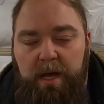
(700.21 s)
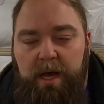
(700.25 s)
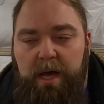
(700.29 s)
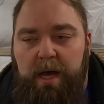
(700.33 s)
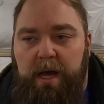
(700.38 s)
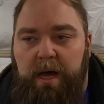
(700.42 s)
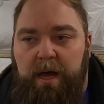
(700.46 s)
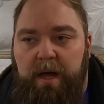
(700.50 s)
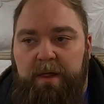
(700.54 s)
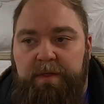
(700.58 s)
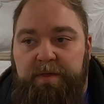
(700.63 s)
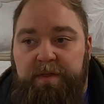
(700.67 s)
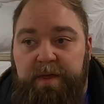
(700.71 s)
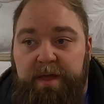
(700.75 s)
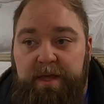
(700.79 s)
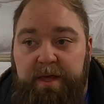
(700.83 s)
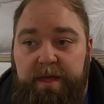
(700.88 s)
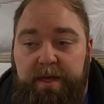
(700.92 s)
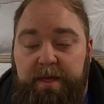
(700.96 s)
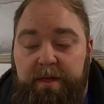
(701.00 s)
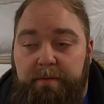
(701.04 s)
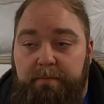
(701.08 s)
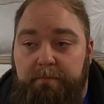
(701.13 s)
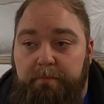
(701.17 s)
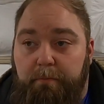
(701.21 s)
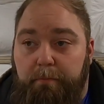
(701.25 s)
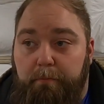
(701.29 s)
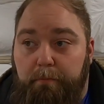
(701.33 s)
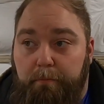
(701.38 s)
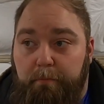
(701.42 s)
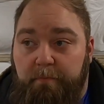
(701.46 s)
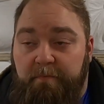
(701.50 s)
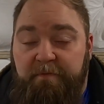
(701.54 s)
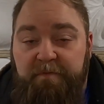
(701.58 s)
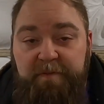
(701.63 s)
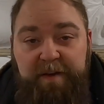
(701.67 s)
The
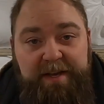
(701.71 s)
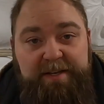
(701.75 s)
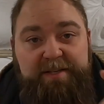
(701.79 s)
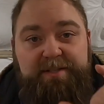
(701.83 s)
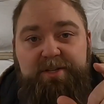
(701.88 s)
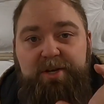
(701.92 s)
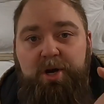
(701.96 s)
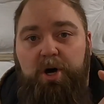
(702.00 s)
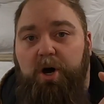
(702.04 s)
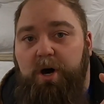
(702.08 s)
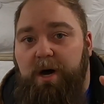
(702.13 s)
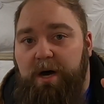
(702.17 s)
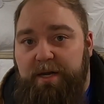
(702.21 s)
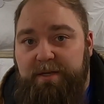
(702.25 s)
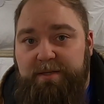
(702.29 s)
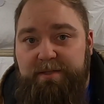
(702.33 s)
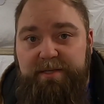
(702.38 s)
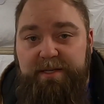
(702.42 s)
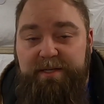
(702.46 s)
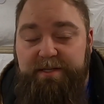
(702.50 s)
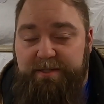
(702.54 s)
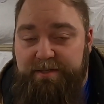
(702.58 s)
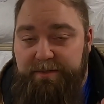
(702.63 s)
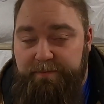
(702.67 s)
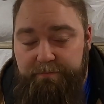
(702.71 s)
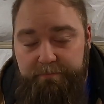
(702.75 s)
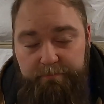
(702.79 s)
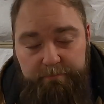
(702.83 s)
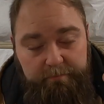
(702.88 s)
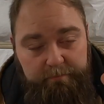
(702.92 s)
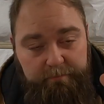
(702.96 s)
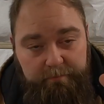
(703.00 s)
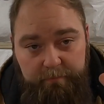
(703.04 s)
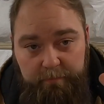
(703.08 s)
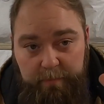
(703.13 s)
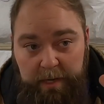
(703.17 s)
fixed cost is
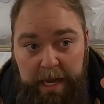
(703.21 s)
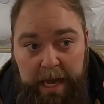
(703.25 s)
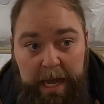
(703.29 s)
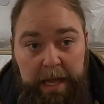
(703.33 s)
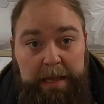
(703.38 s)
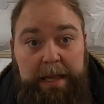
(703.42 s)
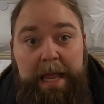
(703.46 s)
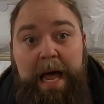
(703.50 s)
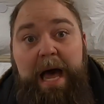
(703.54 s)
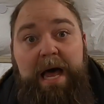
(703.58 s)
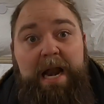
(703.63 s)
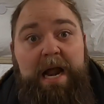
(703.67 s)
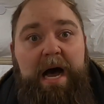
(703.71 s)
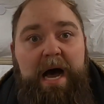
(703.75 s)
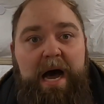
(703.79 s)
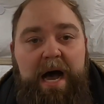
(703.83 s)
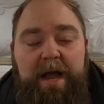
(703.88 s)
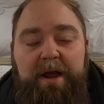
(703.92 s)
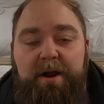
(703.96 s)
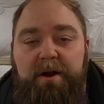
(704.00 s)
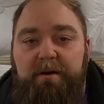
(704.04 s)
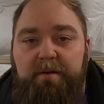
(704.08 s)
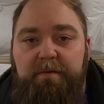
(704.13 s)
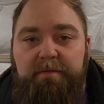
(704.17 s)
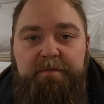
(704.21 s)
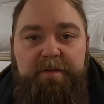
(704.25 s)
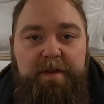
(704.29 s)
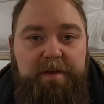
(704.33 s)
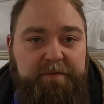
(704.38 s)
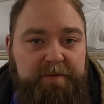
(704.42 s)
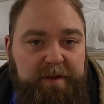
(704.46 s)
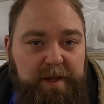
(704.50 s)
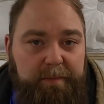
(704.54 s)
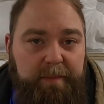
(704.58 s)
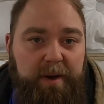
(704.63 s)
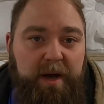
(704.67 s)
a lot higher,
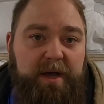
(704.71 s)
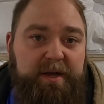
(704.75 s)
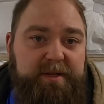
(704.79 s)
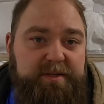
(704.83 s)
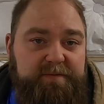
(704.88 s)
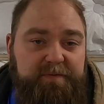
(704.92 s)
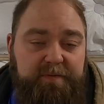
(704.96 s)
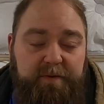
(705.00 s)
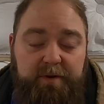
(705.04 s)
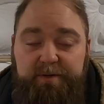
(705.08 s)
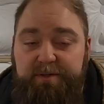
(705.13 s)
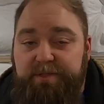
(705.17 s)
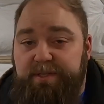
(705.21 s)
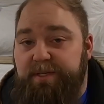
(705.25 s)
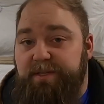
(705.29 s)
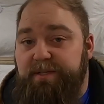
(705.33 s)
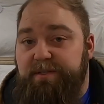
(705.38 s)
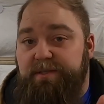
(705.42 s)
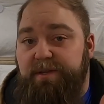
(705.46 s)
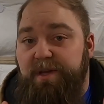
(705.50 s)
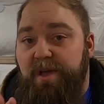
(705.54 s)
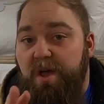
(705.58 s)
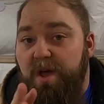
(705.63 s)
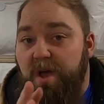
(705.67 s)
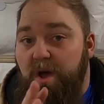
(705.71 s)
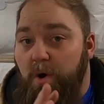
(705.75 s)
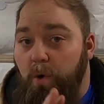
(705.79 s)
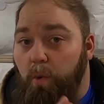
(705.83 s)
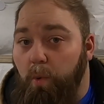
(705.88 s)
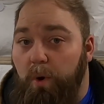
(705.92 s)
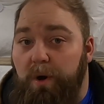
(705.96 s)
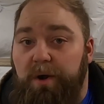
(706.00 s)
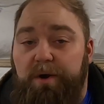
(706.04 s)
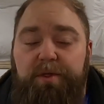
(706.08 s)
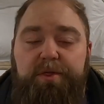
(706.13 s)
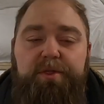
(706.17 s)
$50 versus
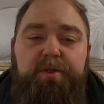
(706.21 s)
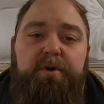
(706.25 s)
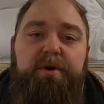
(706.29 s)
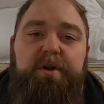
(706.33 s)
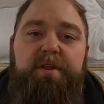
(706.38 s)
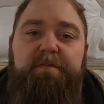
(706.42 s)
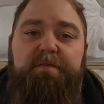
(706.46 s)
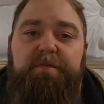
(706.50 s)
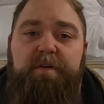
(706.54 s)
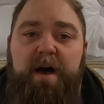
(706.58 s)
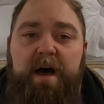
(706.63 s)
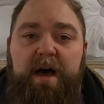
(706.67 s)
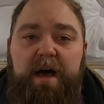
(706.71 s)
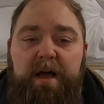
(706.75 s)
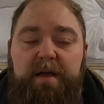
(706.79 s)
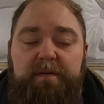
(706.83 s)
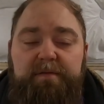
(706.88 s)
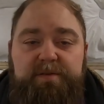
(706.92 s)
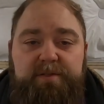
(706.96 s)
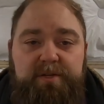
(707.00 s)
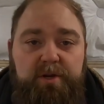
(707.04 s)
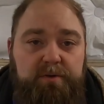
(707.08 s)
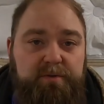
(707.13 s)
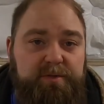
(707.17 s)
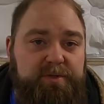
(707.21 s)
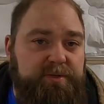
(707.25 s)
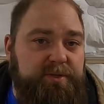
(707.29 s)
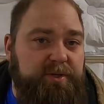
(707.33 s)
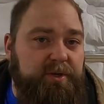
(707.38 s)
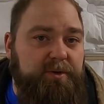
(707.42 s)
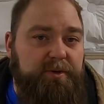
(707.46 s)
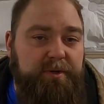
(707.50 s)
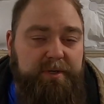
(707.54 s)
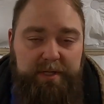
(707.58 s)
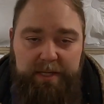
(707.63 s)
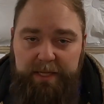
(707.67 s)
$135. So
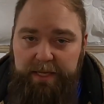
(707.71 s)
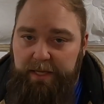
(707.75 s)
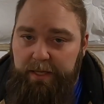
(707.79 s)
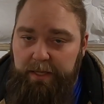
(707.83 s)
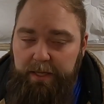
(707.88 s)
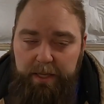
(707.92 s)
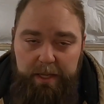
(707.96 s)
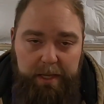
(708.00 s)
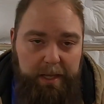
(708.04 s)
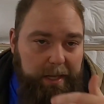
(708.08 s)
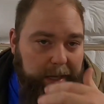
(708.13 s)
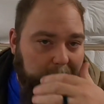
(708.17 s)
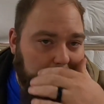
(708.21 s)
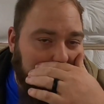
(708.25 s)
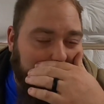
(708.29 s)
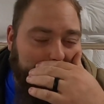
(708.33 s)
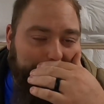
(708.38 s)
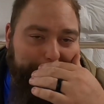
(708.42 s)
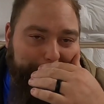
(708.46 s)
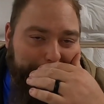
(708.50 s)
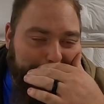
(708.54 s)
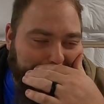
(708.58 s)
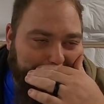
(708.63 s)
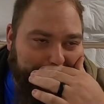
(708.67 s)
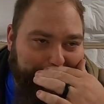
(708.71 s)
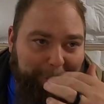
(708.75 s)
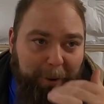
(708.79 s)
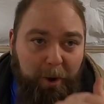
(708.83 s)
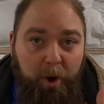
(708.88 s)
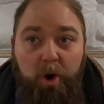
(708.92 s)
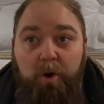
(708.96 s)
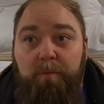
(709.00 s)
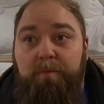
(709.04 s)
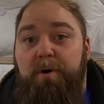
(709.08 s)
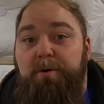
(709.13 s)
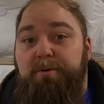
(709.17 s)
certainly,
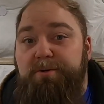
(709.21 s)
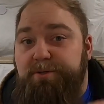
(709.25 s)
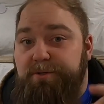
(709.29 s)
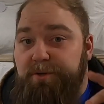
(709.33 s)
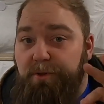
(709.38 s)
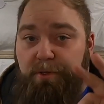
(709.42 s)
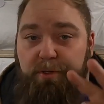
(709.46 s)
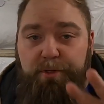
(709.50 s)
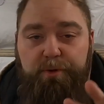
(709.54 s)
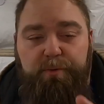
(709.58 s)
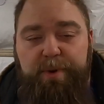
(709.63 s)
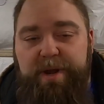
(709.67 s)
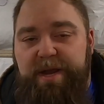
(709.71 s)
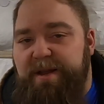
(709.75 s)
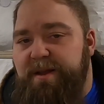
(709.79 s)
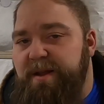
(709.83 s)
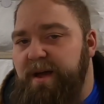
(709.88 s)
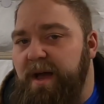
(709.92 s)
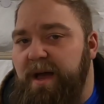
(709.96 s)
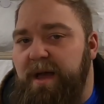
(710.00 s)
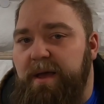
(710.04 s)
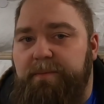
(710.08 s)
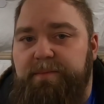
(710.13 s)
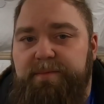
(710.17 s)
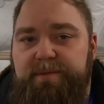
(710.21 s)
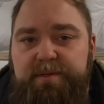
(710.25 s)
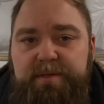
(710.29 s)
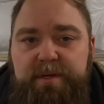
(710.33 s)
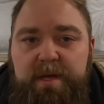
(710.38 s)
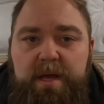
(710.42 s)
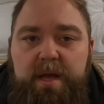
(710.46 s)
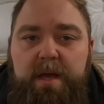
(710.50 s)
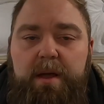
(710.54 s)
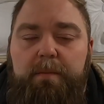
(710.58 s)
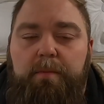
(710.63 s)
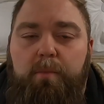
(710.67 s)
almost 3
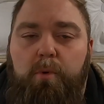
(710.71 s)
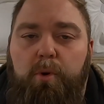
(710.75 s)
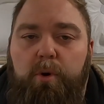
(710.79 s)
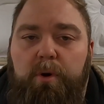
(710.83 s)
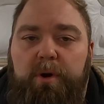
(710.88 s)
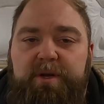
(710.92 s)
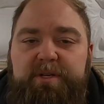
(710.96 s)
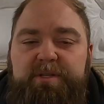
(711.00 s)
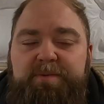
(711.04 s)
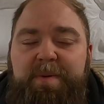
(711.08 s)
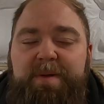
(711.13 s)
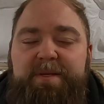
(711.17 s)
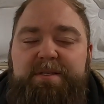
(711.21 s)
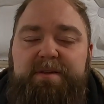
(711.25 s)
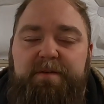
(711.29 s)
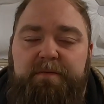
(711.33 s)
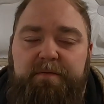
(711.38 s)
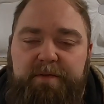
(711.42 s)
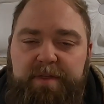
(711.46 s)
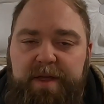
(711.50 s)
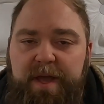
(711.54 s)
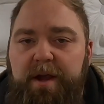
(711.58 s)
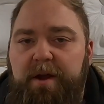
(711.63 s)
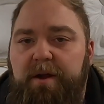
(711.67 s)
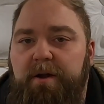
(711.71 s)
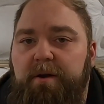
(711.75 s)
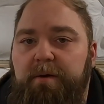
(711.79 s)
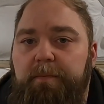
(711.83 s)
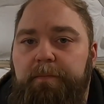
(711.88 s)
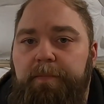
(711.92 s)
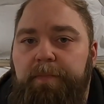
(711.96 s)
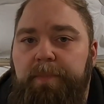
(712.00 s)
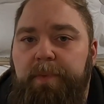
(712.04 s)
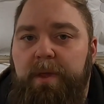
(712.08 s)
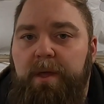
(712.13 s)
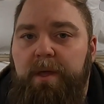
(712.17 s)
times more expensive
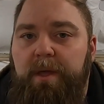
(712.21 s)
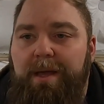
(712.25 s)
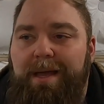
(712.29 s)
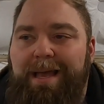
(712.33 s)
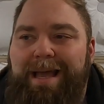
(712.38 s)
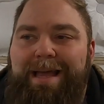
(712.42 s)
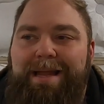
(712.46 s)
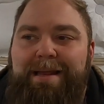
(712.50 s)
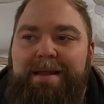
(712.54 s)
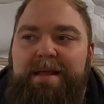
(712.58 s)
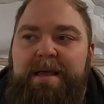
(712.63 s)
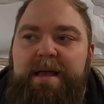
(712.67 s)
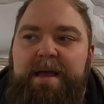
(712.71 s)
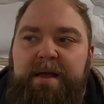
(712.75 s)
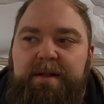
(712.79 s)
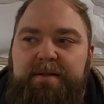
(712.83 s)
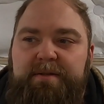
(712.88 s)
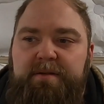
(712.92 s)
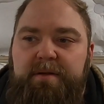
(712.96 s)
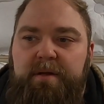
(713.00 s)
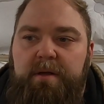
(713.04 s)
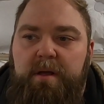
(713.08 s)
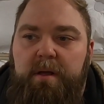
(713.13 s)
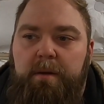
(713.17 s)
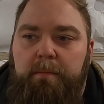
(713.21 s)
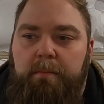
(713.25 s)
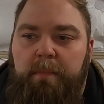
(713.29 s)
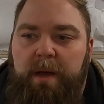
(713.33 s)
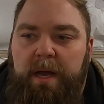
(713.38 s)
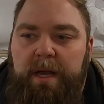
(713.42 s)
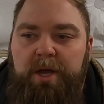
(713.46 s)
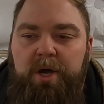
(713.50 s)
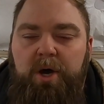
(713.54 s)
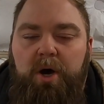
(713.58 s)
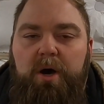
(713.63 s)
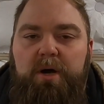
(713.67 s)
there. And yet
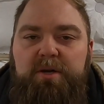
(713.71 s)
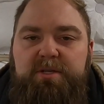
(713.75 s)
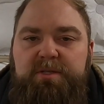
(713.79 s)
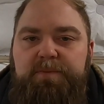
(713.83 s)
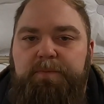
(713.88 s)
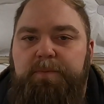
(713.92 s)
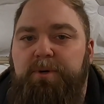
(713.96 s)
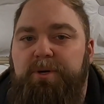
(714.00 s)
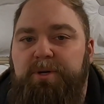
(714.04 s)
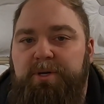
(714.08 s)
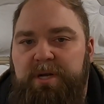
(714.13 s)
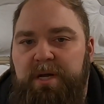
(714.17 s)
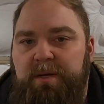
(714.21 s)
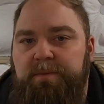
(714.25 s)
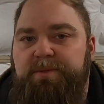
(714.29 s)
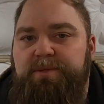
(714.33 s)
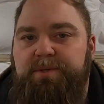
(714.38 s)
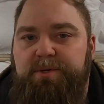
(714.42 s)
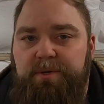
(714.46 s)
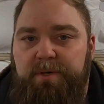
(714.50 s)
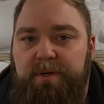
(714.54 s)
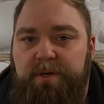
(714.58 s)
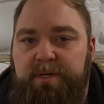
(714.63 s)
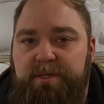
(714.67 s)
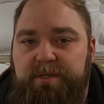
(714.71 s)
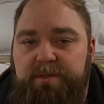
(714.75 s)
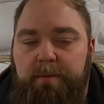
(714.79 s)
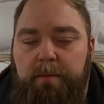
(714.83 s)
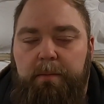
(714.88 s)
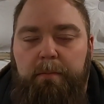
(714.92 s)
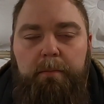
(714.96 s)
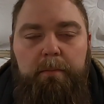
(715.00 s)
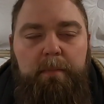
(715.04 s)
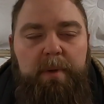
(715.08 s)
my cost per dumpster is,